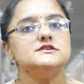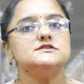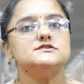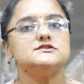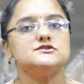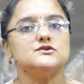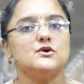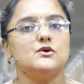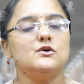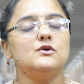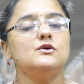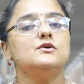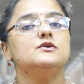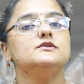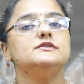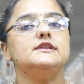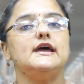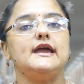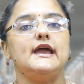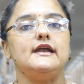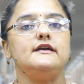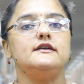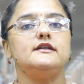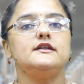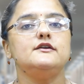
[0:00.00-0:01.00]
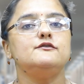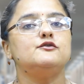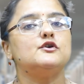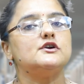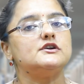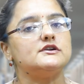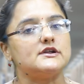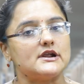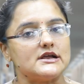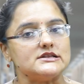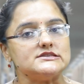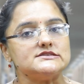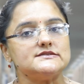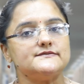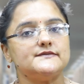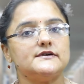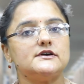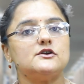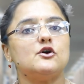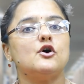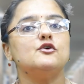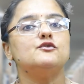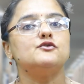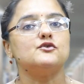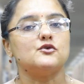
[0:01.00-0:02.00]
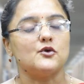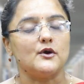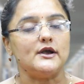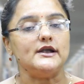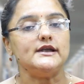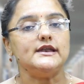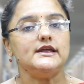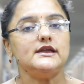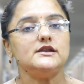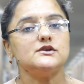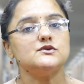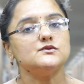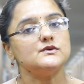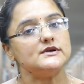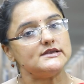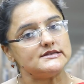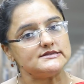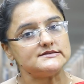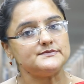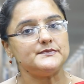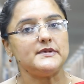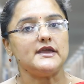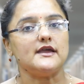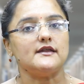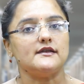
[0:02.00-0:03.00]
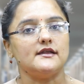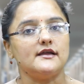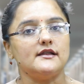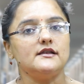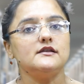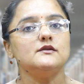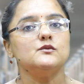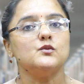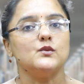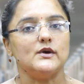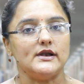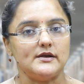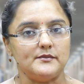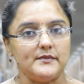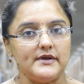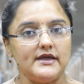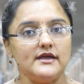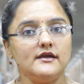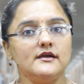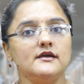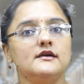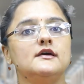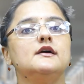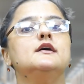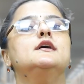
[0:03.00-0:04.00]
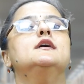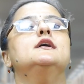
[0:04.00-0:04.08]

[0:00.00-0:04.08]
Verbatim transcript: So the entry for transfer of royalty to his P&L will be